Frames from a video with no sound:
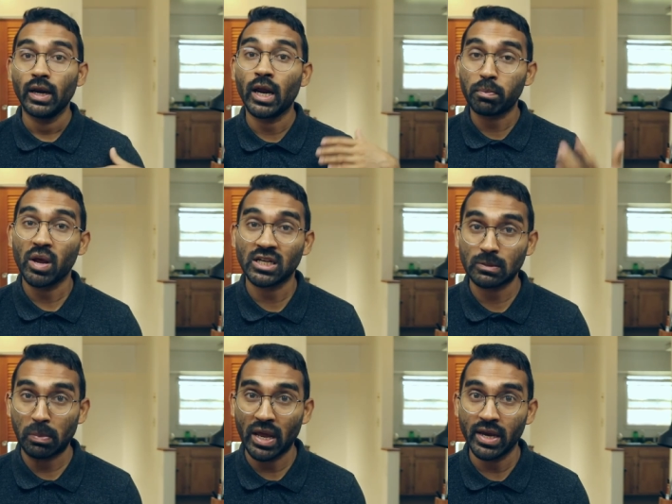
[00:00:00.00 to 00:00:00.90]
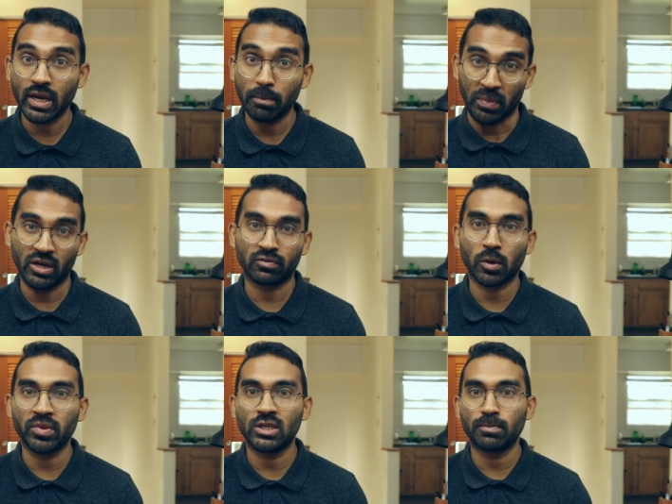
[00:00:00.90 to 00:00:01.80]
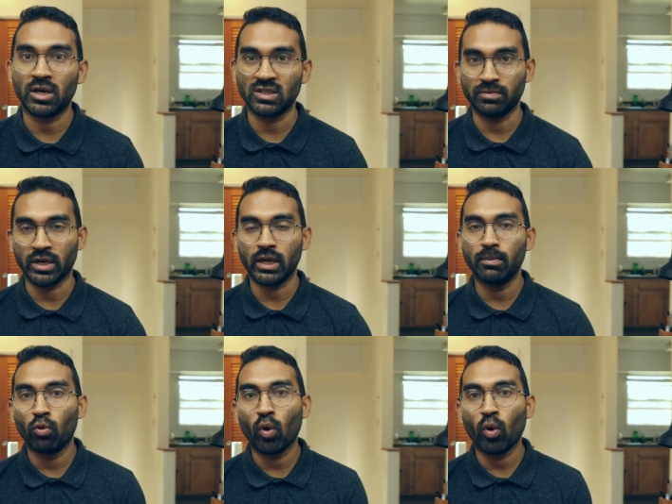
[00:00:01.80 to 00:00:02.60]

Let me explain a bit from this perspective.